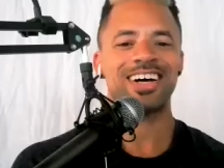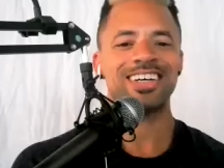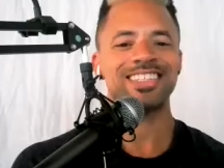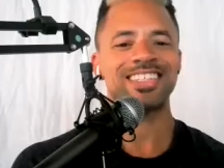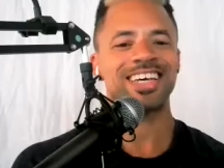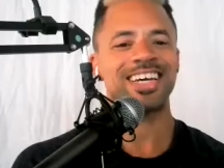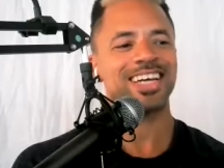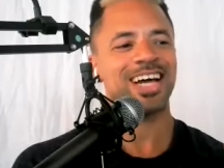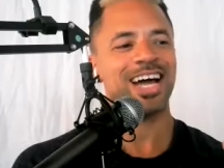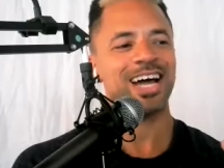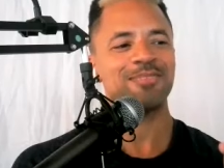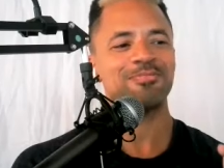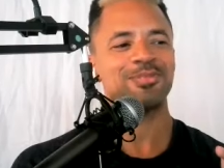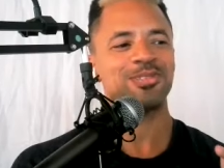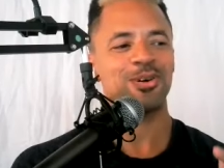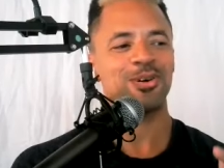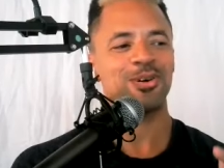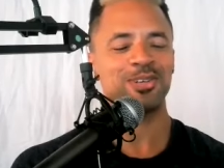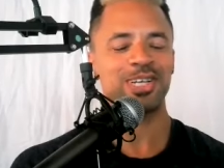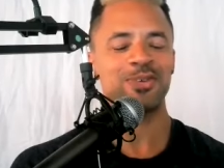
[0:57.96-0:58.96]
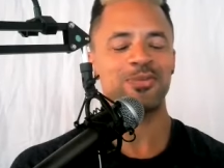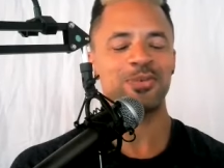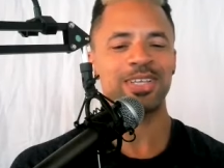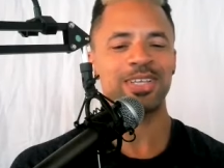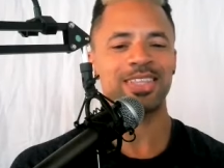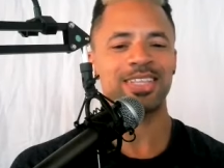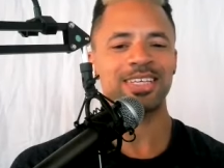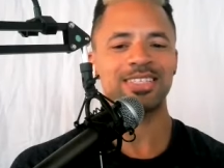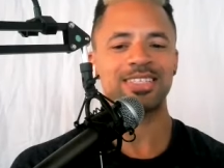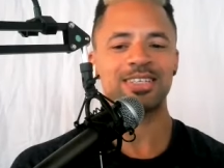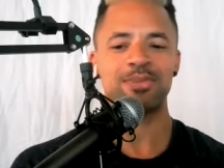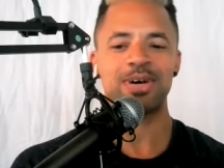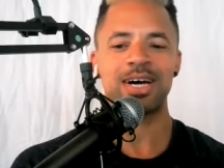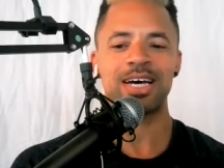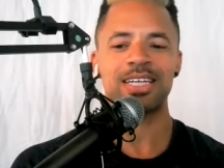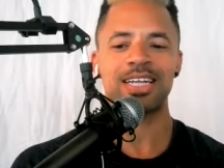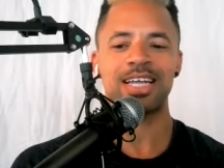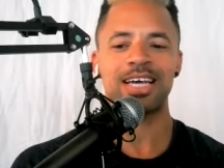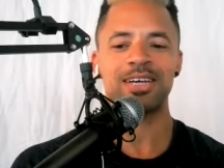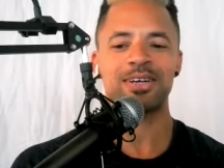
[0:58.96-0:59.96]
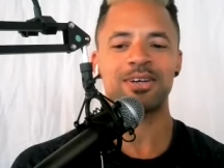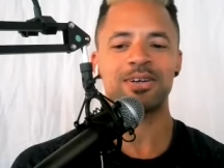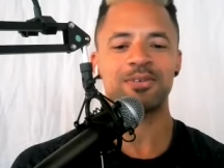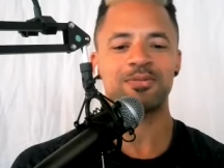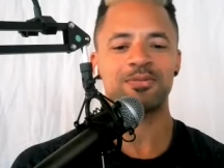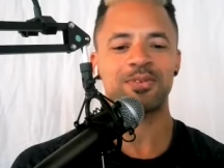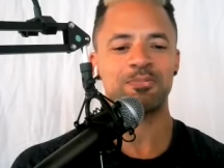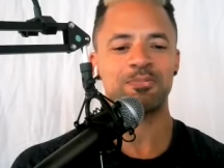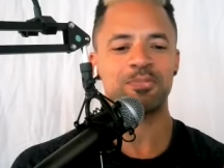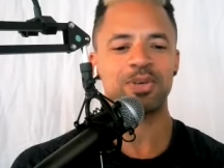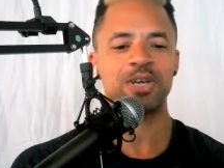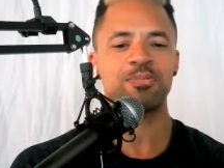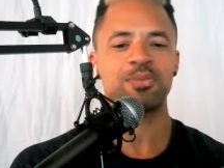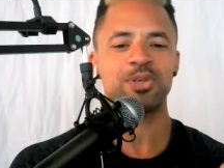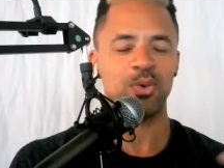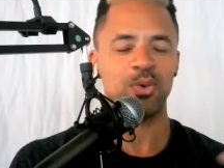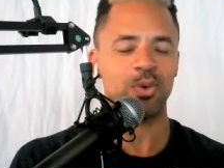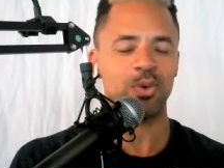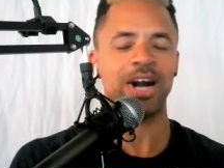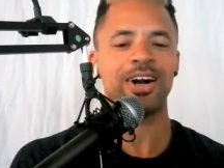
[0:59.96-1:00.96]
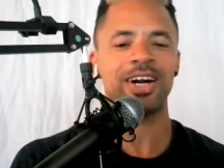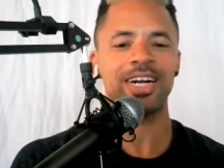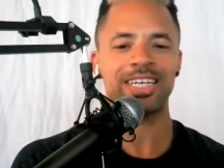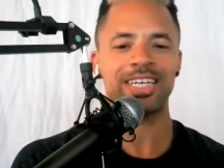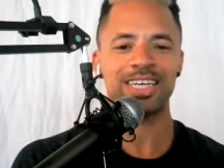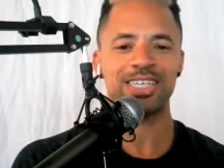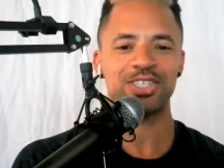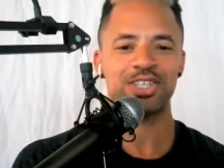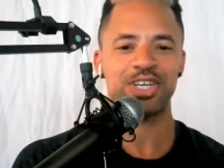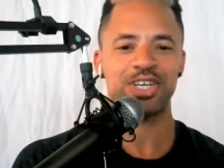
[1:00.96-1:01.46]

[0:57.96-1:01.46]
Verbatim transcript: I was like, I'm totally with this about like what people are wearing at